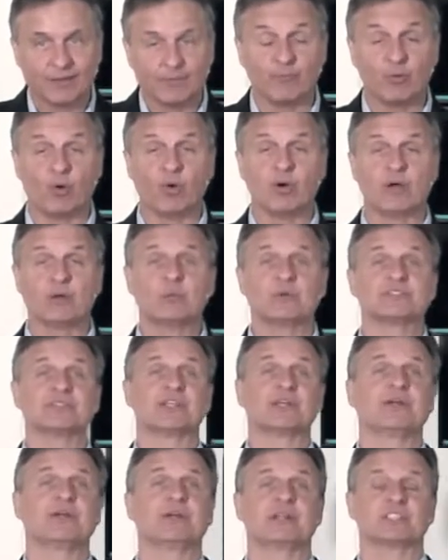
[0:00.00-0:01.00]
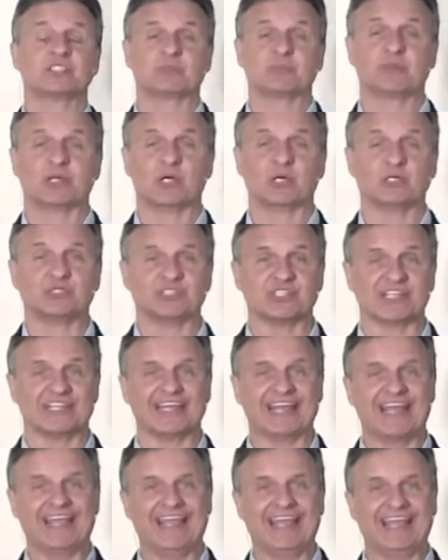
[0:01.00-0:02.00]
Boy, was there an
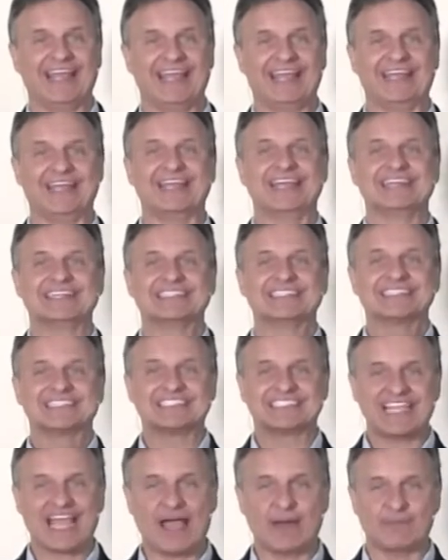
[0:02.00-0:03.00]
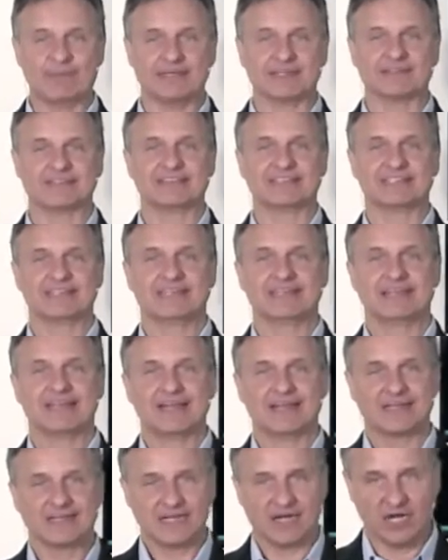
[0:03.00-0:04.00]
explosion, a Sabbath
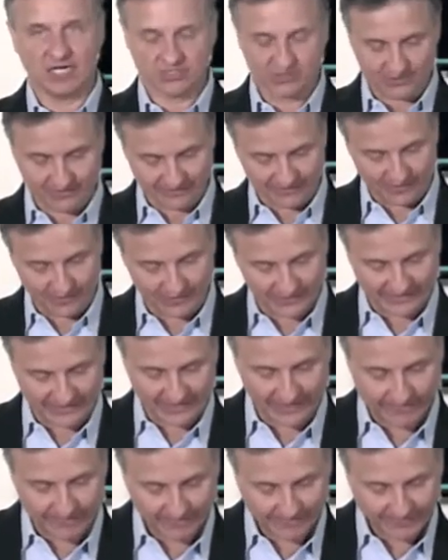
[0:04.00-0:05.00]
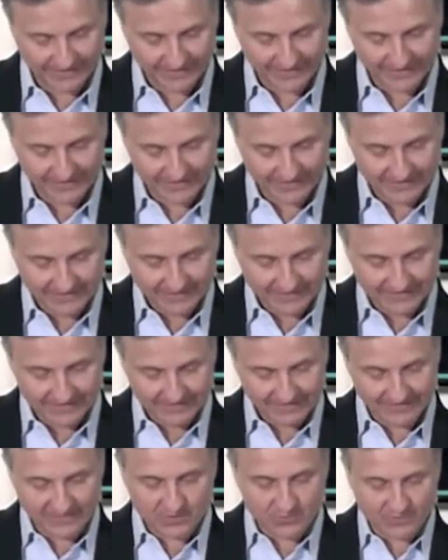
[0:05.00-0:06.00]
controversy.
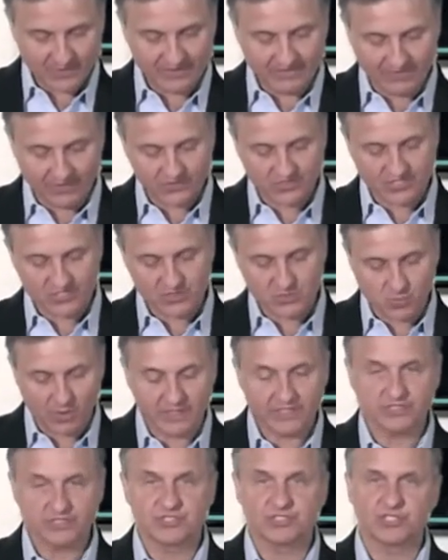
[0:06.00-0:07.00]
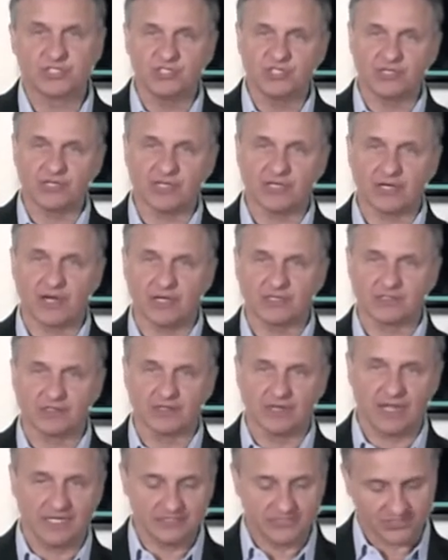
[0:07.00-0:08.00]
Now let's read verses 1 and 2. You can
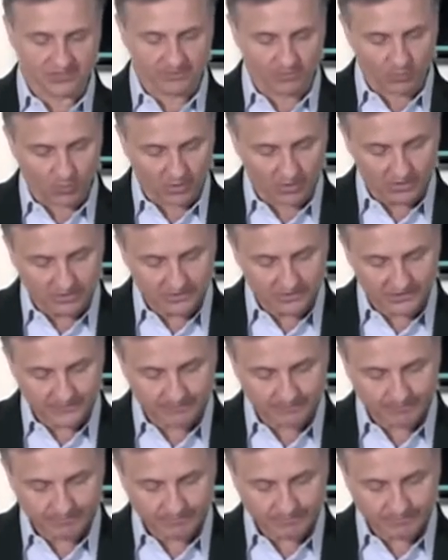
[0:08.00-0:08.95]
underline some words.